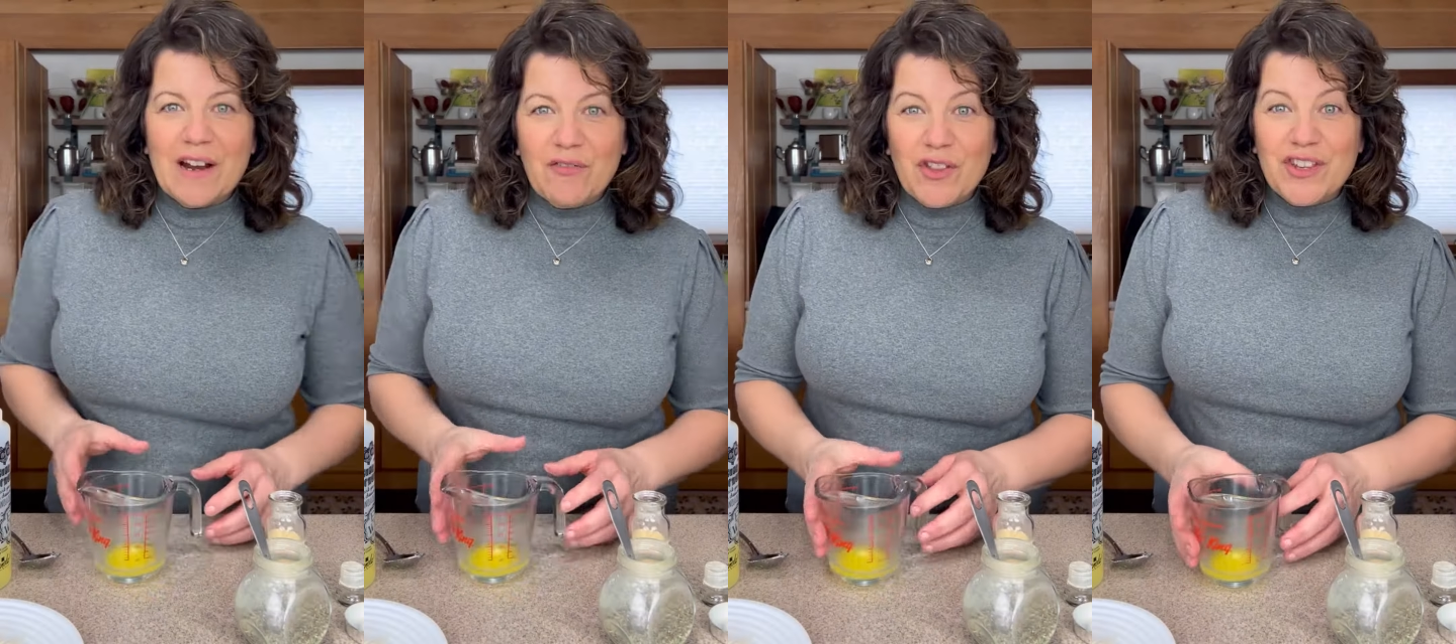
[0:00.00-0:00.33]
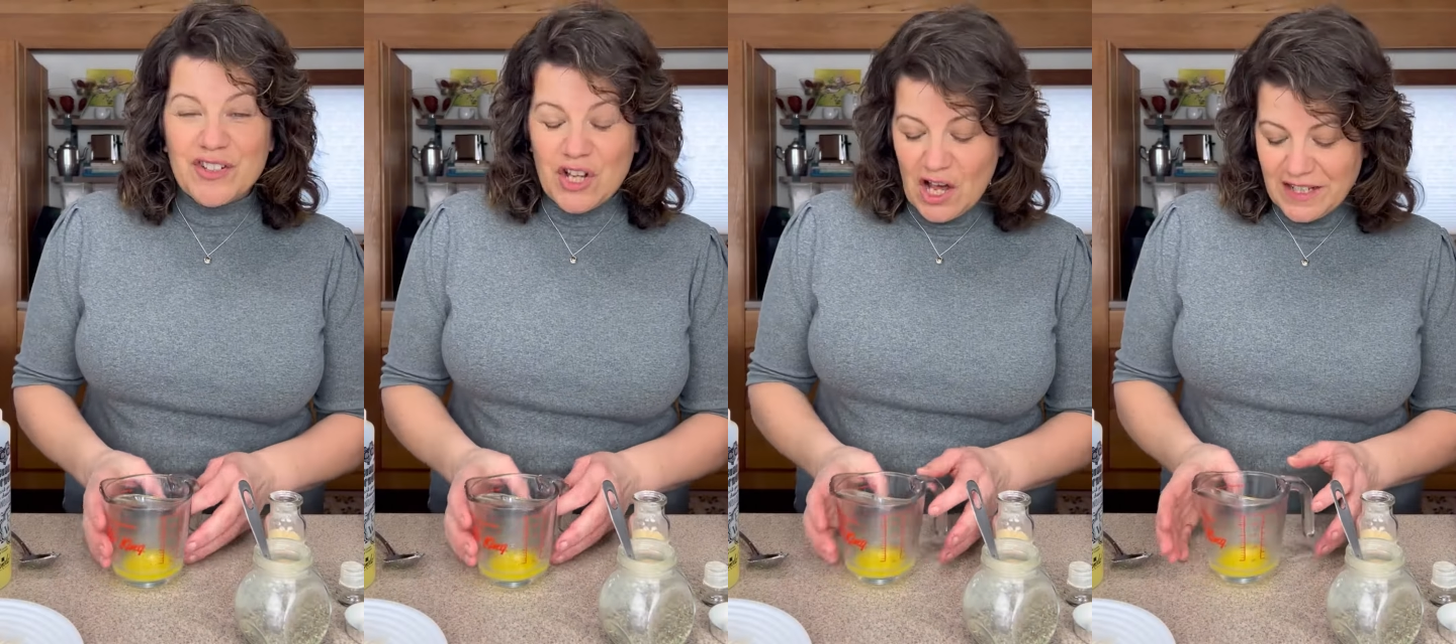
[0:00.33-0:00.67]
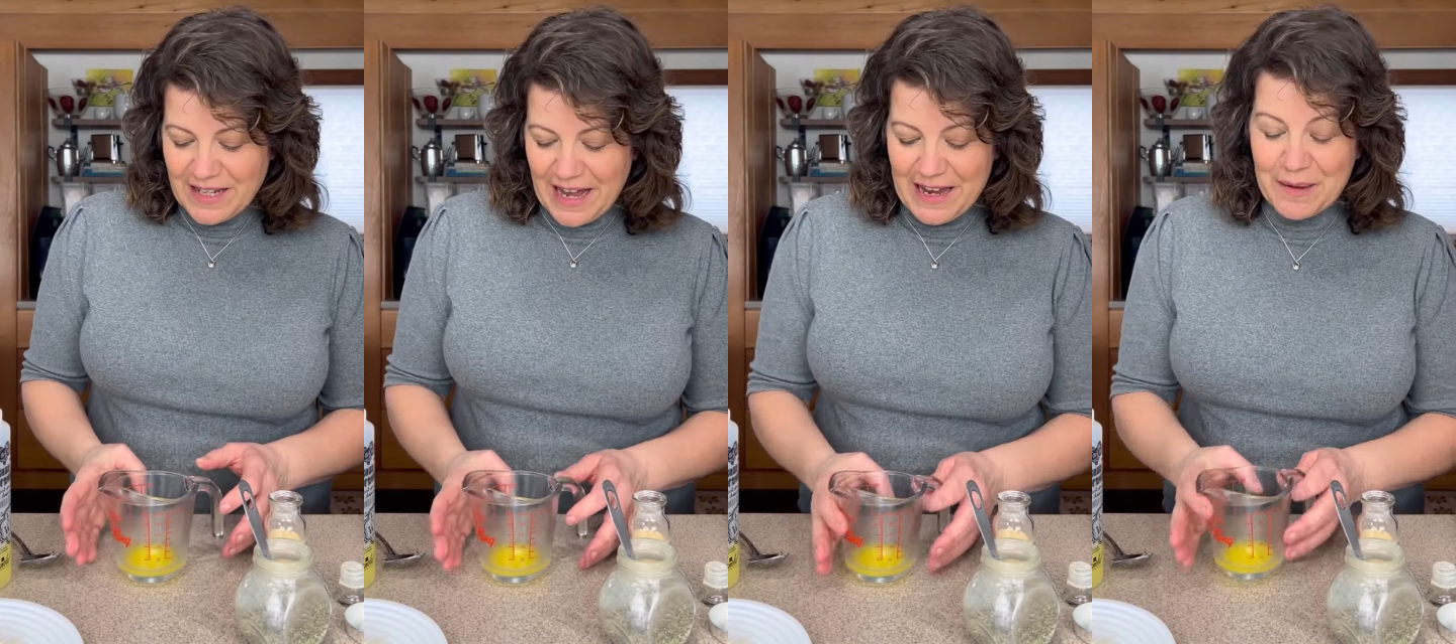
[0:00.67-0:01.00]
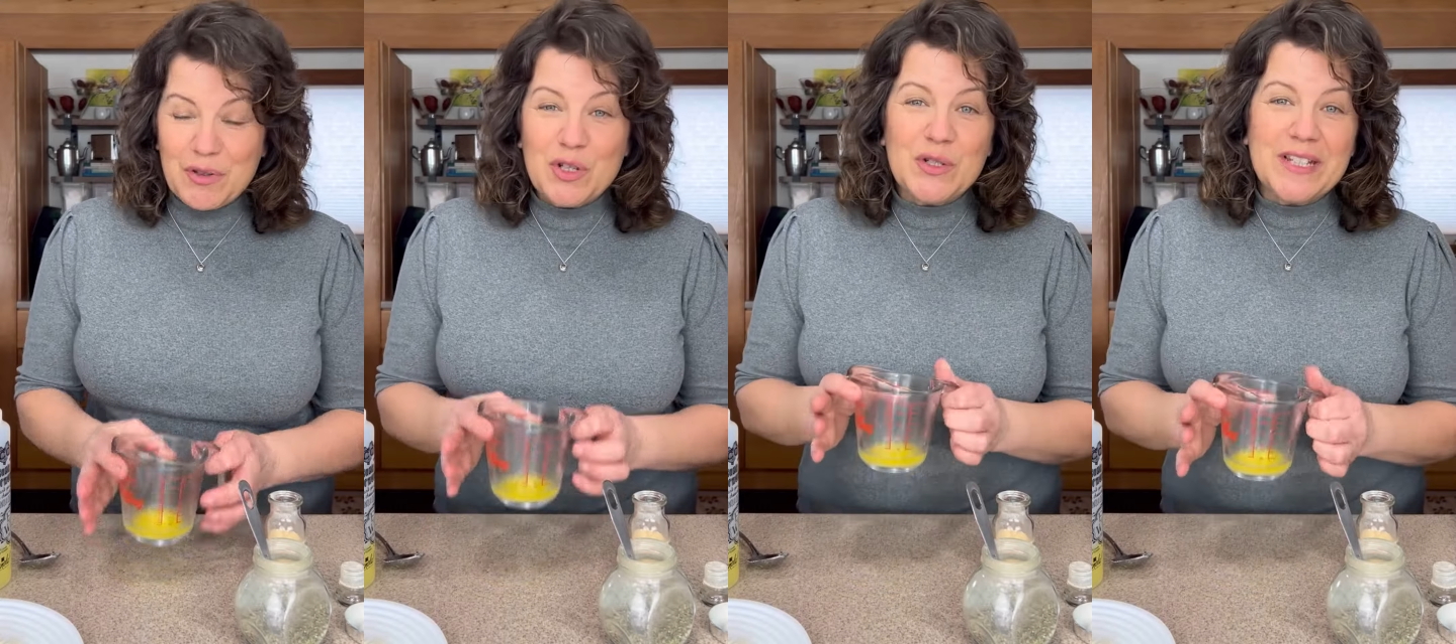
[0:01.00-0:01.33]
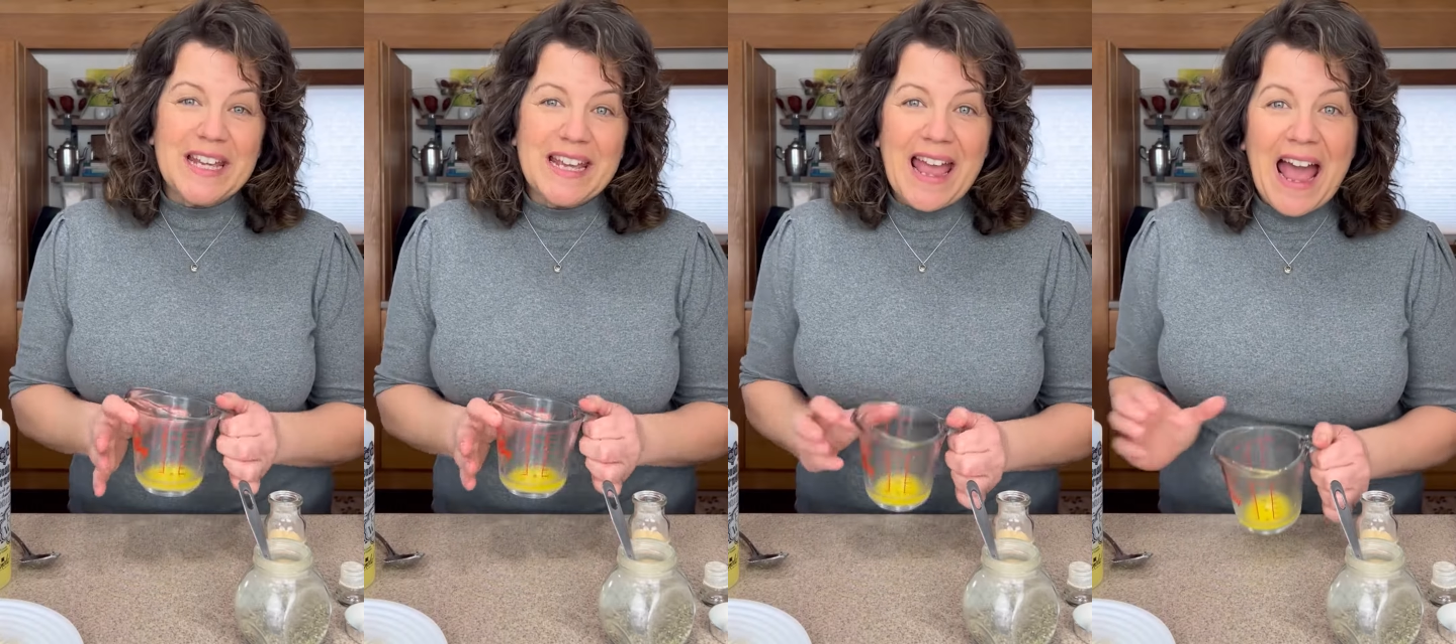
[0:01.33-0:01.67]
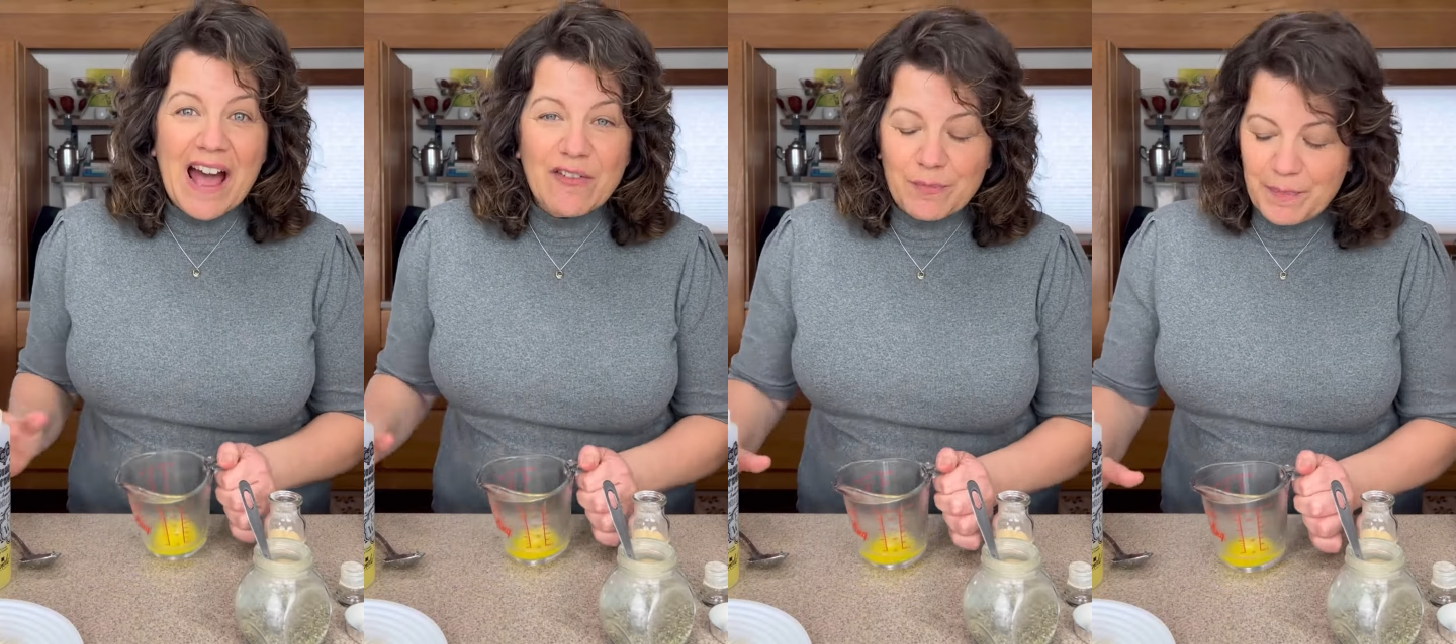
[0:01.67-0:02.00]
Now for the sauce, I am using
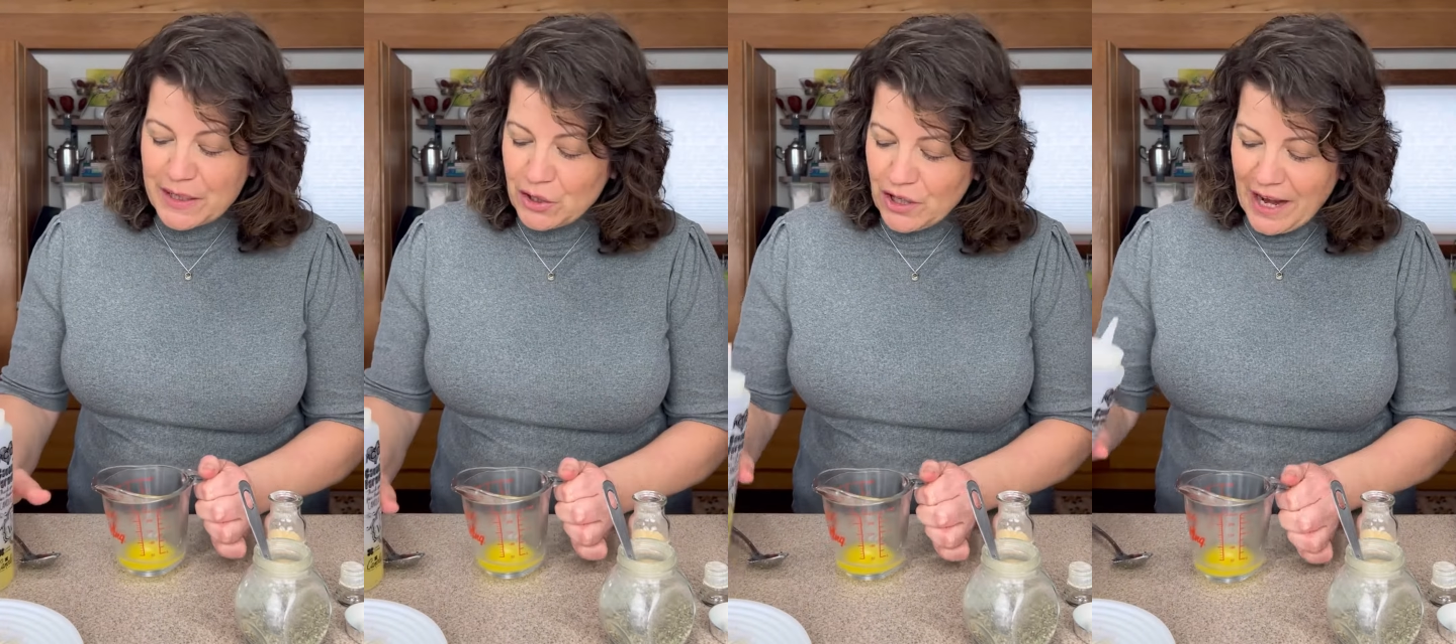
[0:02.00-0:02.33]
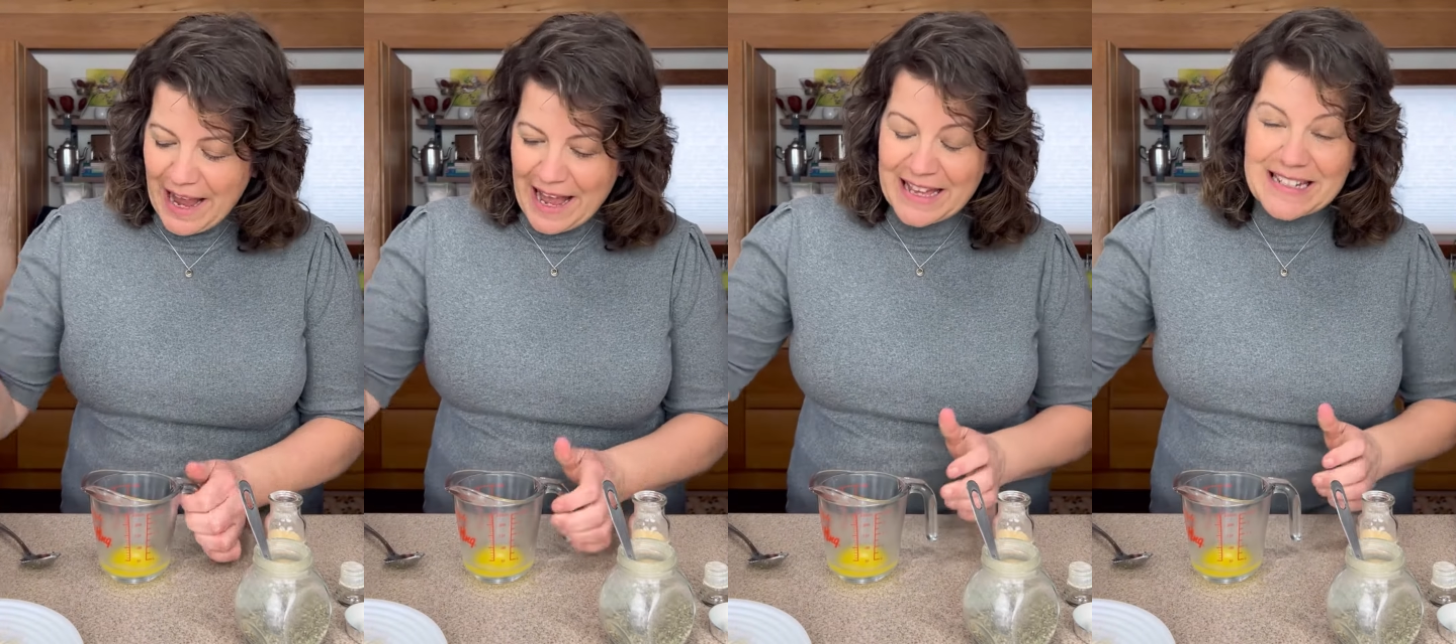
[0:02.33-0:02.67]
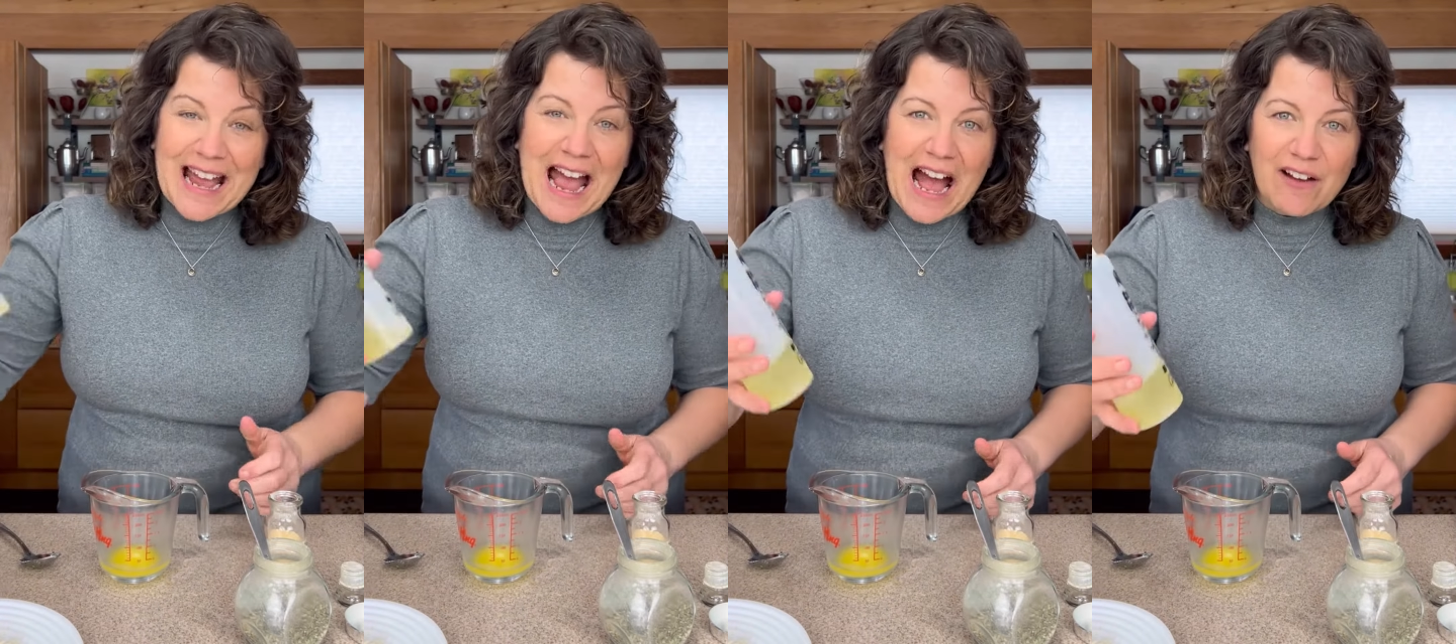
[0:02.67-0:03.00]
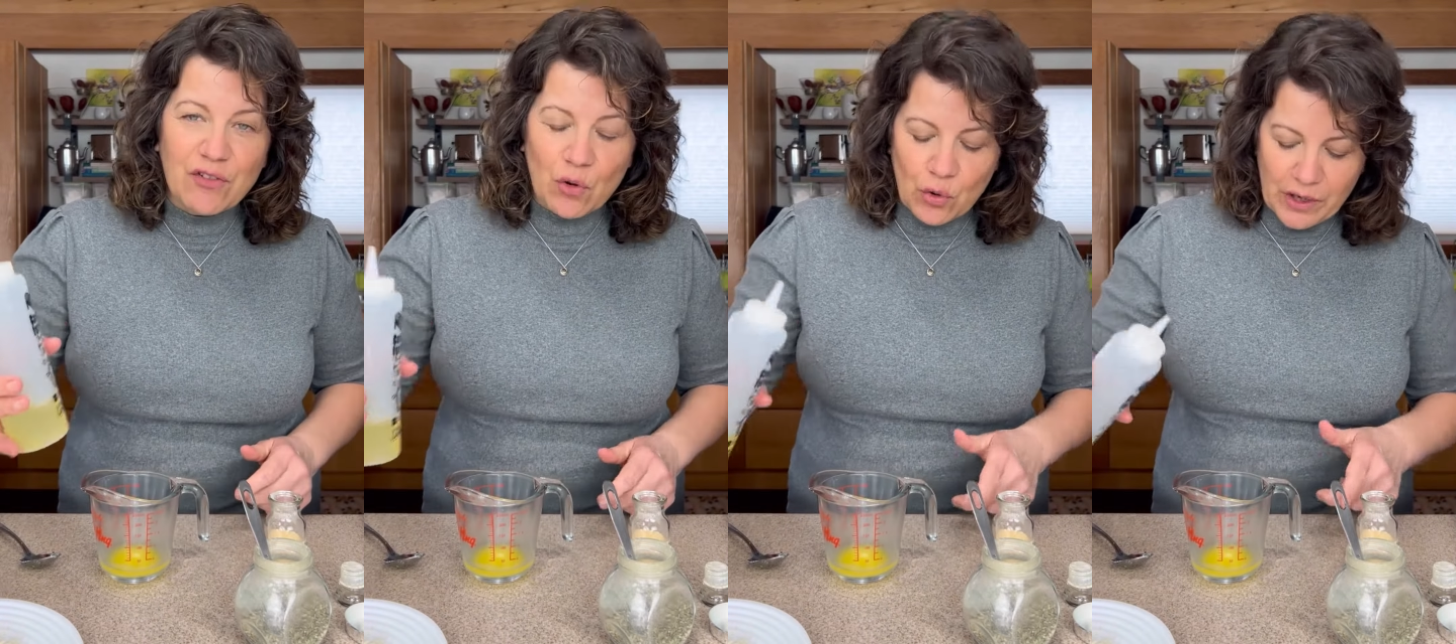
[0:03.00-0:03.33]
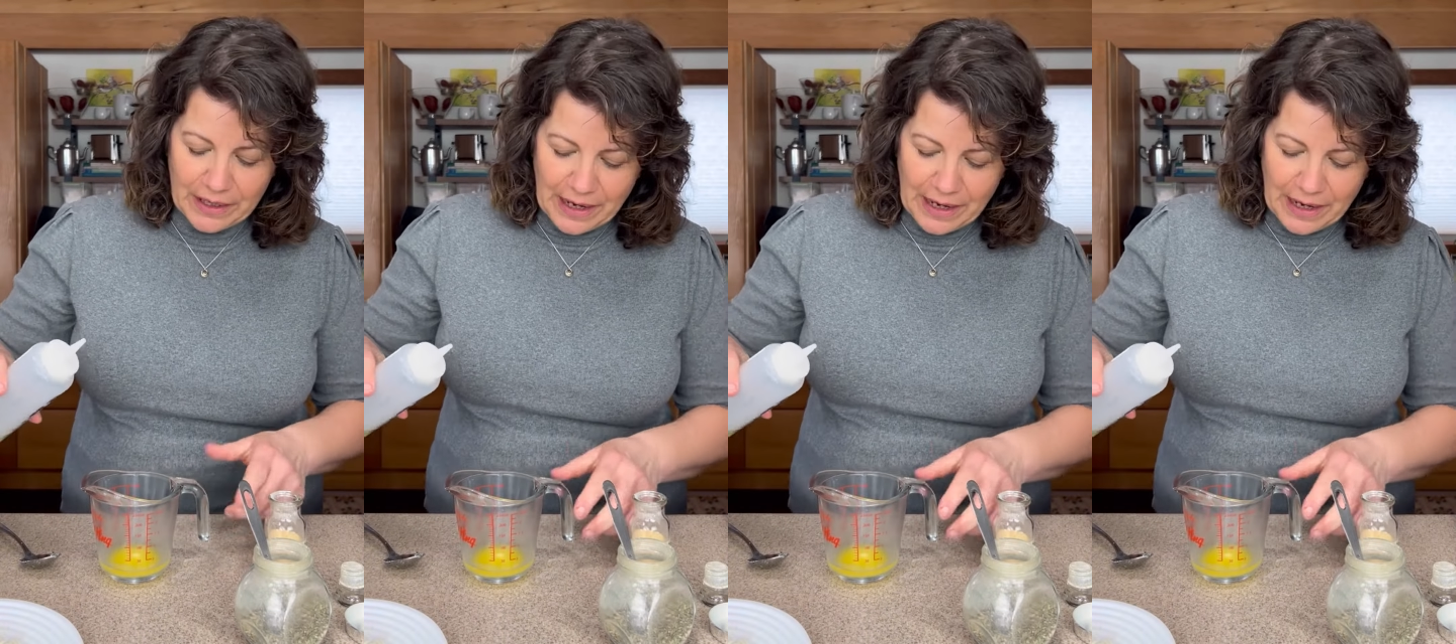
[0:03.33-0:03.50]
1/2 butter and 1/2 oil.